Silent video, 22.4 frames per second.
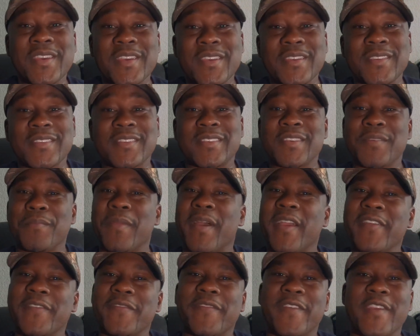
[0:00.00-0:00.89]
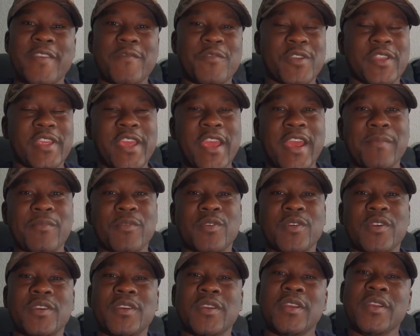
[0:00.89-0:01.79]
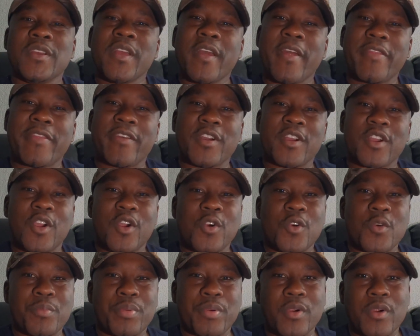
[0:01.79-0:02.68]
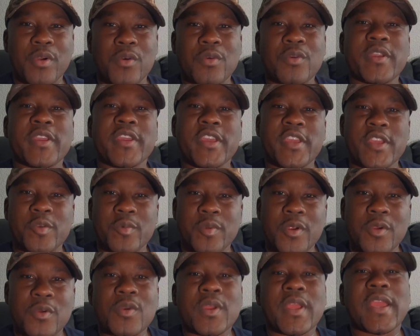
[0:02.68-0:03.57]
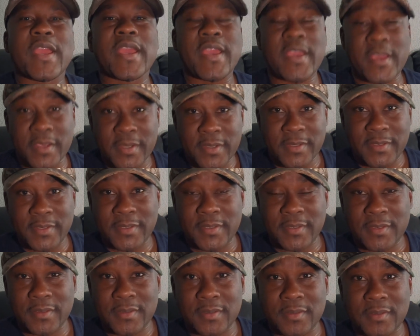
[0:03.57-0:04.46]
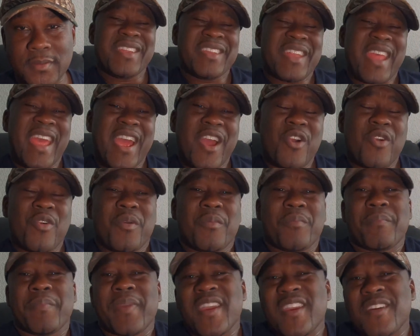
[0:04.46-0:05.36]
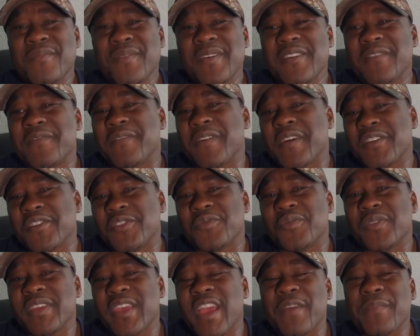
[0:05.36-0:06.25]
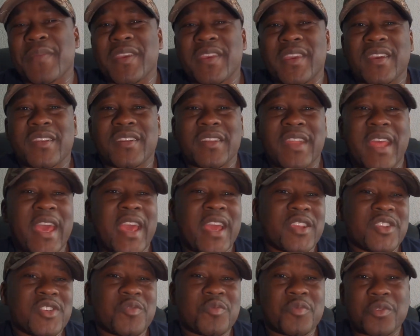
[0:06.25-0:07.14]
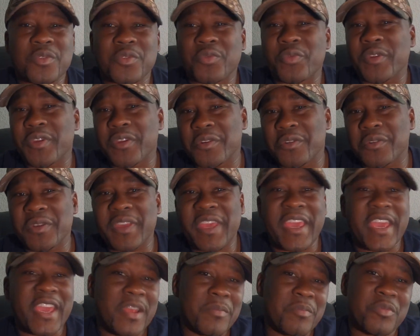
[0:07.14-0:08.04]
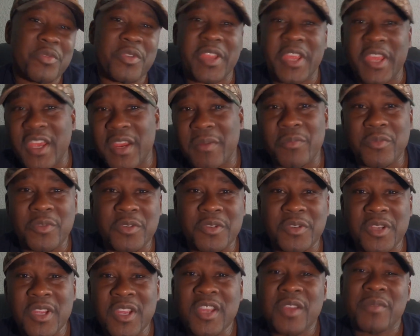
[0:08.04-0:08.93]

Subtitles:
is my favorite camera, the GoPro Hero 8. Now, maybe eventually I may get an actual real camera,